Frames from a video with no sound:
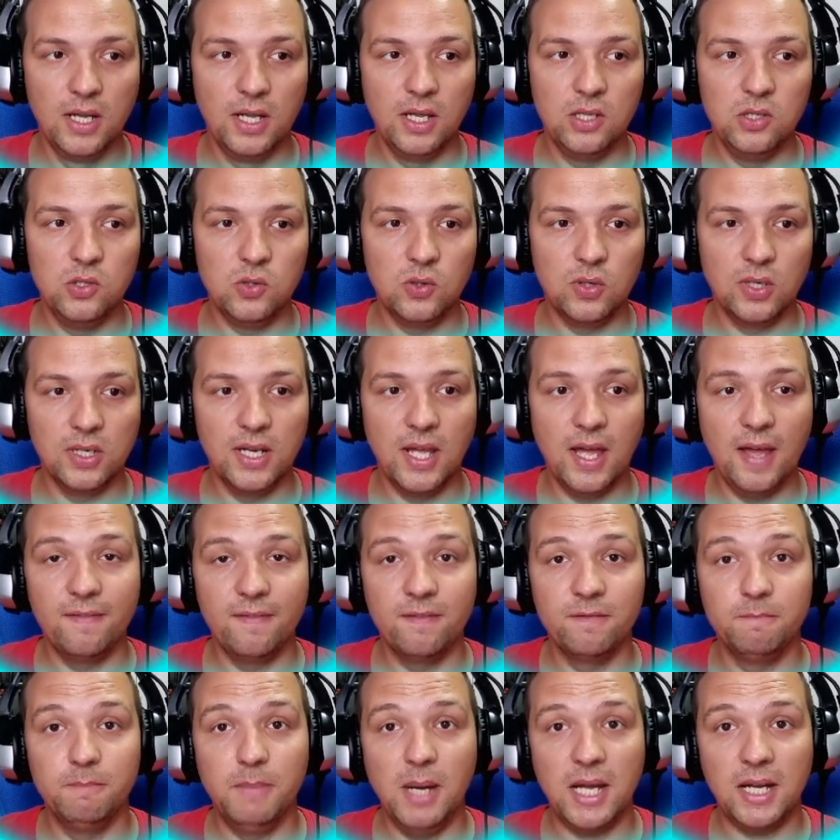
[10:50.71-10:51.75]
You can
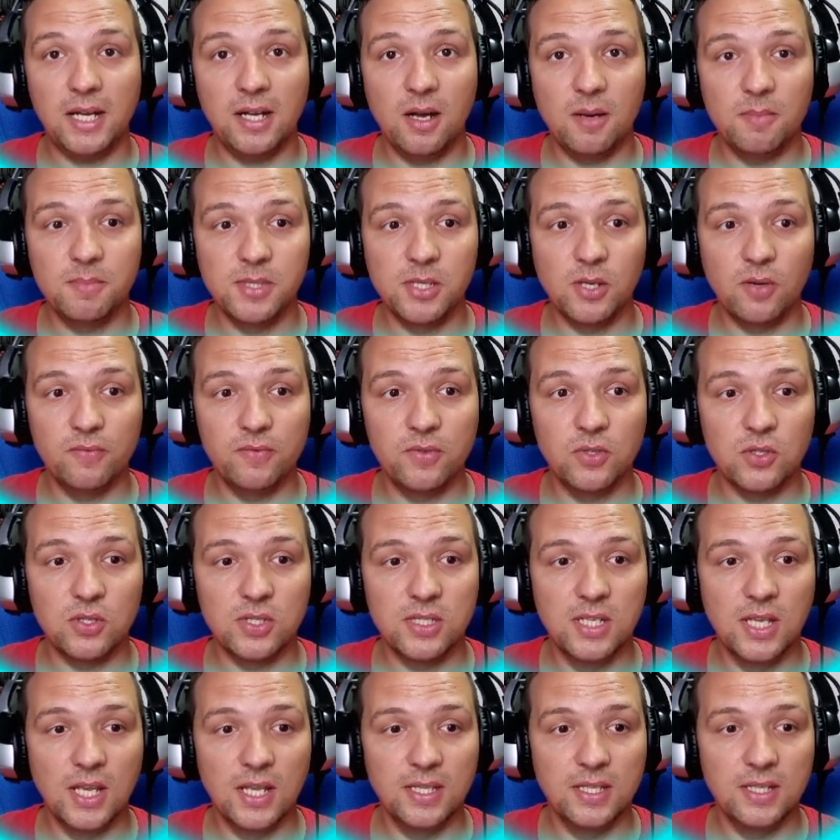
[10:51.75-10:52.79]
have backups of your
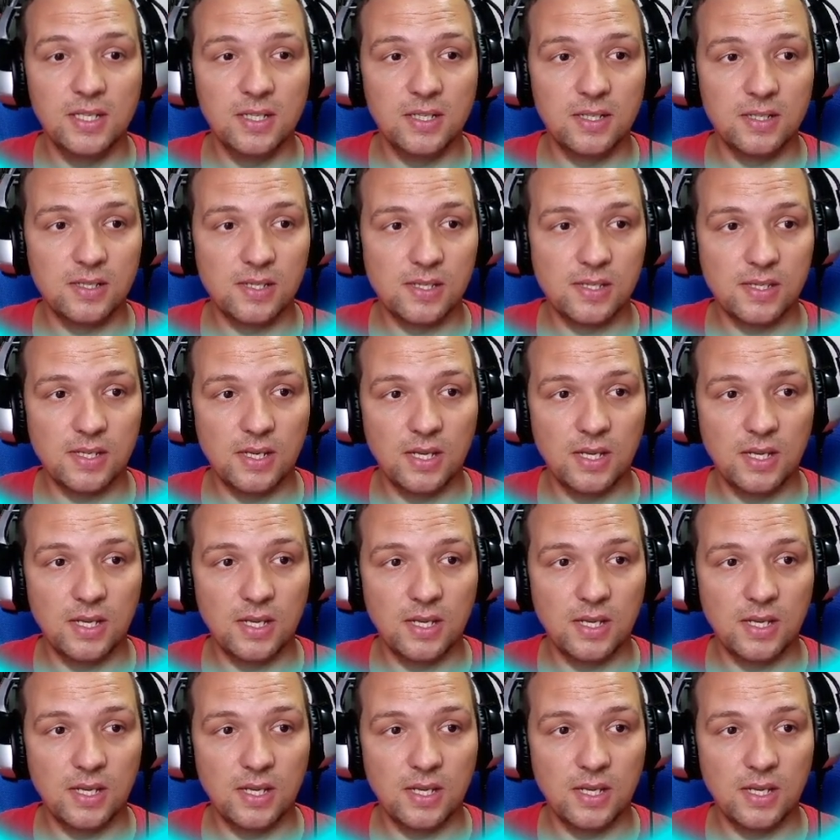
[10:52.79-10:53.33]
settings,